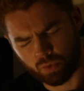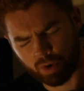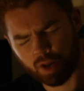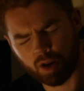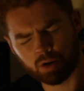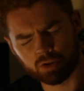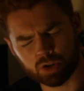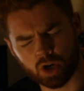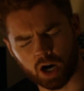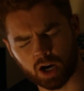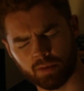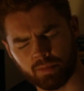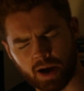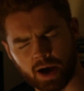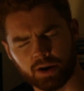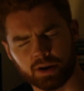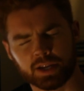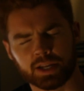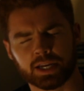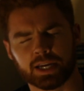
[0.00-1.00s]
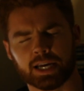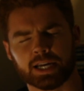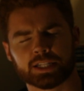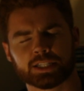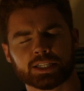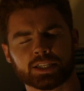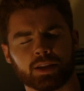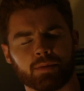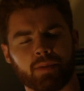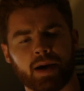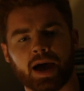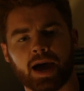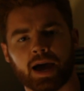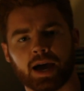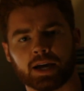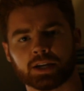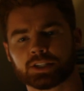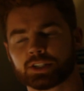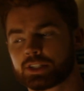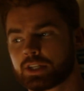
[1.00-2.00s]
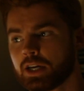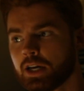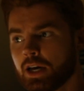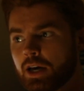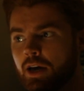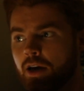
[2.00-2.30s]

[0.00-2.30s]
We don't talk about it. It's in the past.